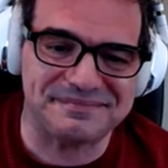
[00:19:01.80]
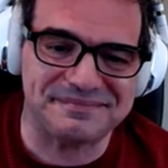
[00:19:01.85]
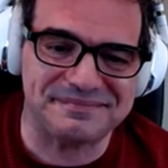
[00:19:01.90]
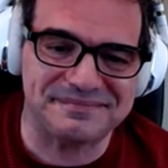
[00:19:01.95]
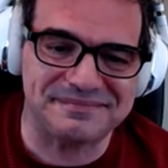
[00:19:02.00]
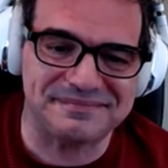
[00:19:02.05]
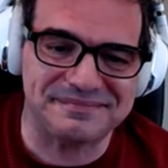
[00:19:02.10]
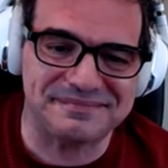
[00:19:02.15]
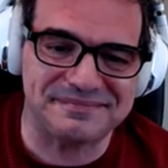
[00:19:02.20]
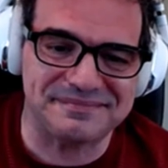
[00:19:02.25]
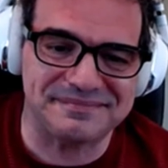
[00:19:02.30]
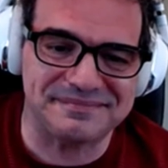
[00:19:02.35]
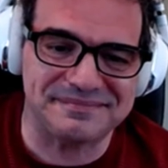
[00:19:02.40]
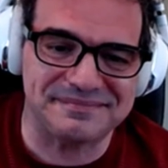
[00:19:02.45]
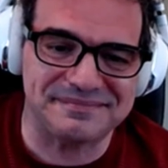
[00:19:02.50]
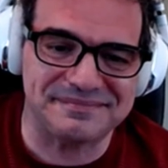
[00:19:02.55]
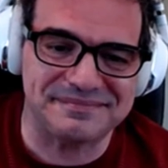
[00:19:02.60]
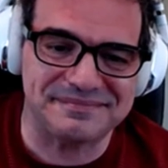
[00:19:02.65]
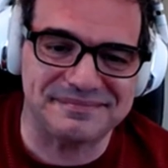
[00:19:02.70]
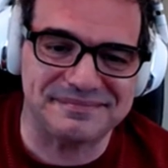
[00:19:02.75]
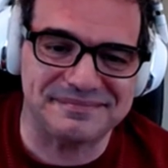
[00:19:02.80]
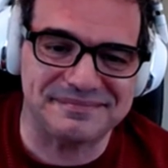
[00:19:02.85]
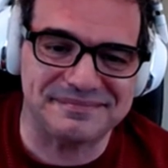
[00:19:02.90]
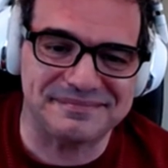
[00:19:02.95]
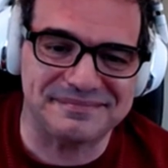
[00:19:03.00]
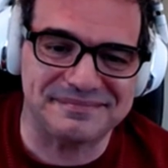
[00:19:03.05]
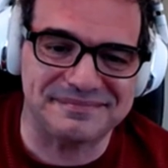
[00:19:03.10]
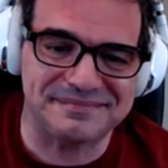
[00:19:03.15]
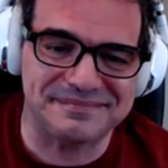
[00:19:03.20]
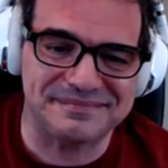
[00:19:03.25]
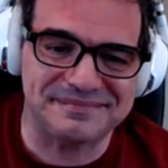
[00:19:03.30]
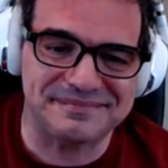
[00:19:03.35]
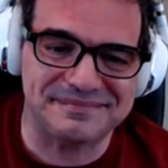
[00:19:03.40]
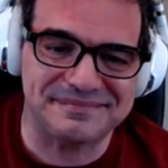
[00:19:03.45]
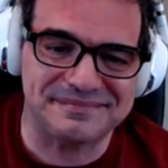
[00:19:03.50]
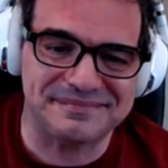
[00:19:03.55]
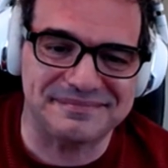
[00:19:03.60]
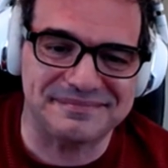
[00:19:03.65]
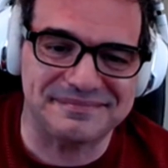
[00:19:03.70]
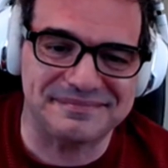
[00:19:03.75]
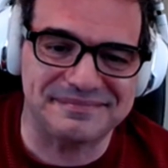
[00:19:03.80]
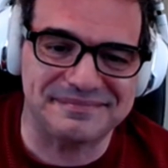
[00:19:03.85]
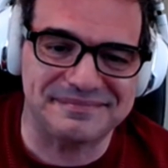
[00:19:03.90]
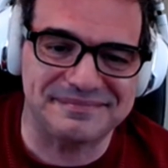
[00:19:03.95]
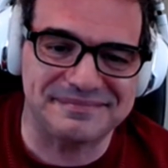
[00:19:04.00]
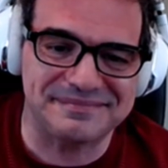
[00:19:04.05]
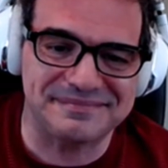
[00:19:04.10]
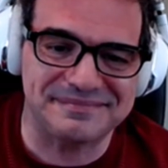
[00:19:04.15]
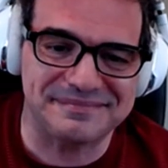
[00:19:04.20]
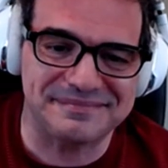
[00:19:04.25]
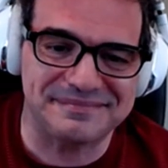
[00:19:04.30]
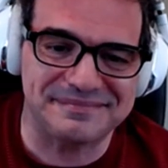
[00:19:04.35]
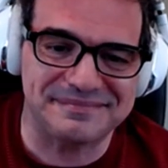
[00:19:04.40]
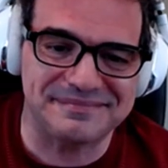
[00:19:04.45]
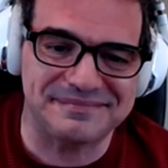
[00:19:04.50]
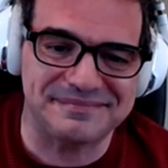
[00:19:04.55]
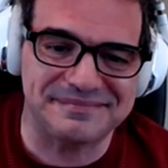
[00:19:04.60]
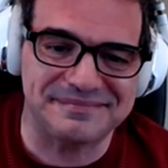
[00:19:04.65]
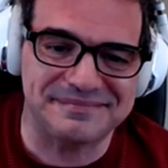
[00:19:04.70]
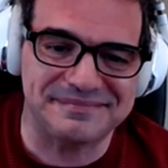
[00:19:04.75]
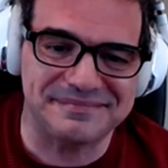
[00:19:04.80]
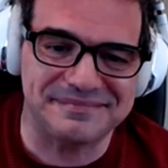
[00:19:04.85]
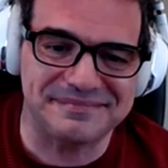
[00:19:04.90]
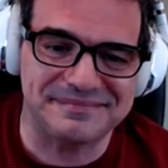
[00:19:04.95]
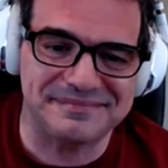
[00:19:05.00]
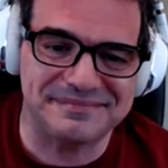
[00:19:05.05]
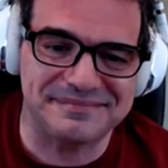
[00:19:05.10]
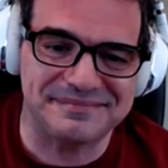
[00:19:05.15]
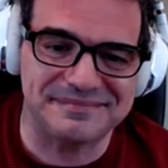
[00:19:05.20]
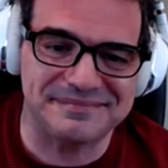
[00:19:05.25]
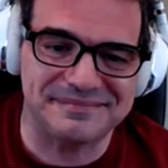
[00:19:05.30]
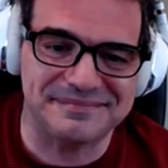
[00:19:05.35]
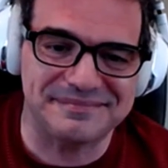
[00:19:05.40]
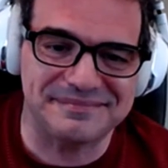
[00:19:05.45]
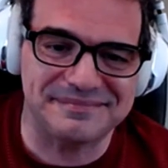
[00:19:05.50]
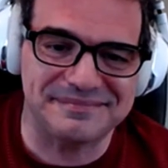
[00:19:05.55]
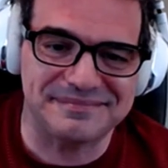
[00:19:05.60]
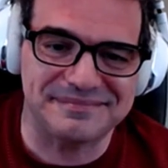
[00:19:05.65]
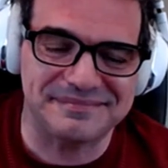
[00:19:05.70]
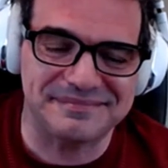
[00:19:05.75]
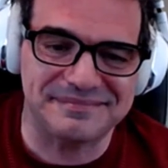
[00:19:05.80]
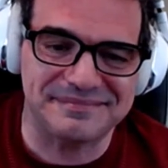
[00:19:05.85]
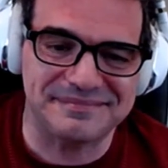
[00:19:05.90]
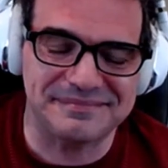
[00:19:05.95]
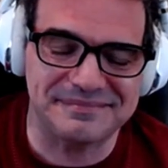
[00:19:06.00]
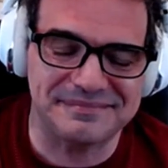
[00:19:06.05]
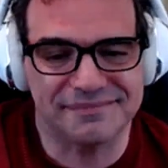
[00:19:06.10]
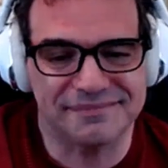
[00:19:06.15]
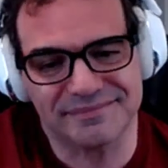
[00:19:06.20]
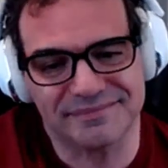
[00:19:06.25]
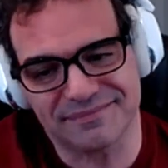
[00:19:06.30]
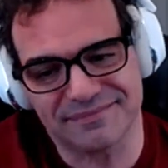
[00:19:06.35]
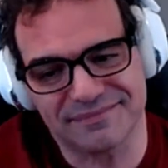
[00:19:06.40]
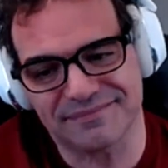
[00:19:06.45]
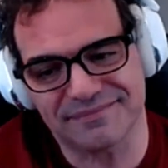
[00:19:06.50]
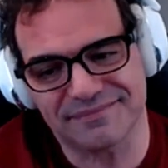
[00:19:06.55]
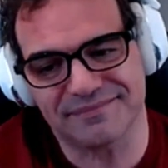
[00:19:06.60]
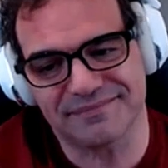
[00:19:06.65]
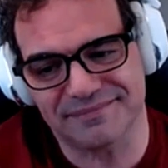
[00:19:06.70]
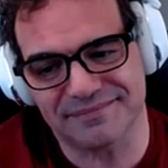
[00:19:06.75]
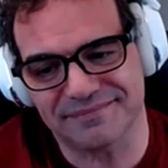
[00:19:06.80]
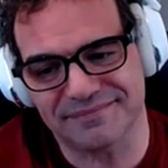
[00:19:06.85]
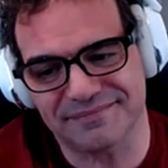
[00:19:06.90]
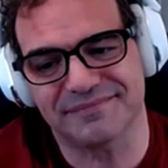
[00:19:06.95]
[no speech]